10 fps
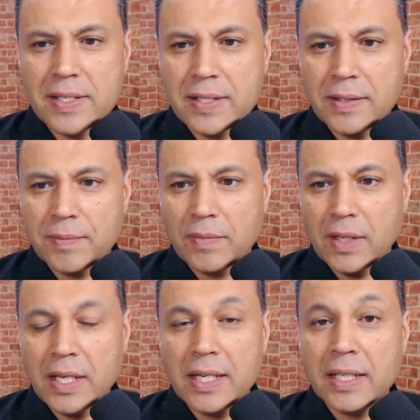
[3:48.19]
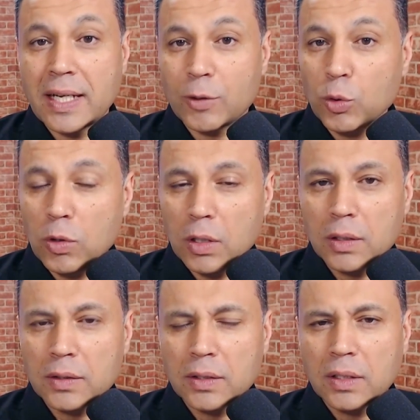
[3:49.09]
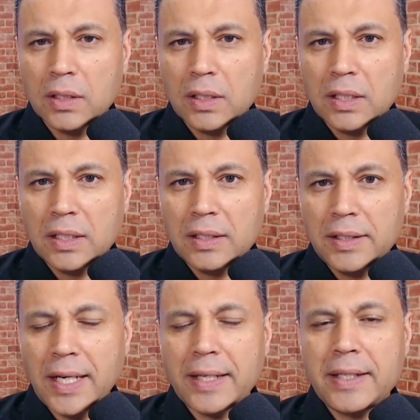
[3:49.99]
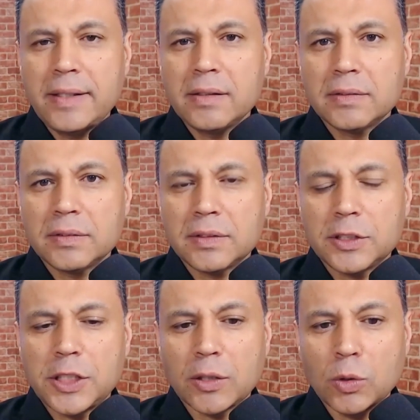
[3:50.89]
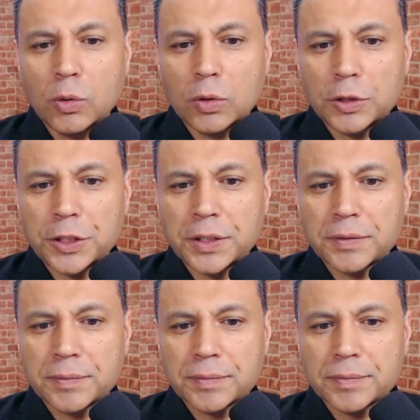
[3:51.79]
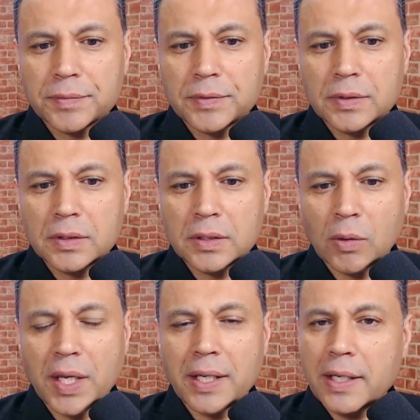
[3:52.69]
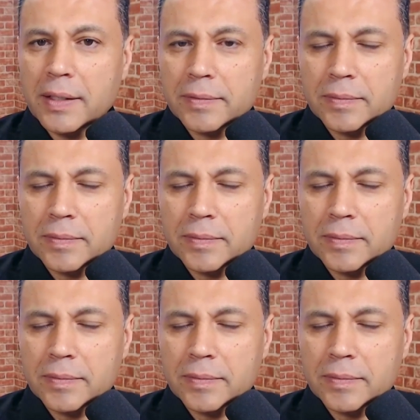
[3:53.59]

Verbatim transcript: the misleading GPS and got where they didn't want to.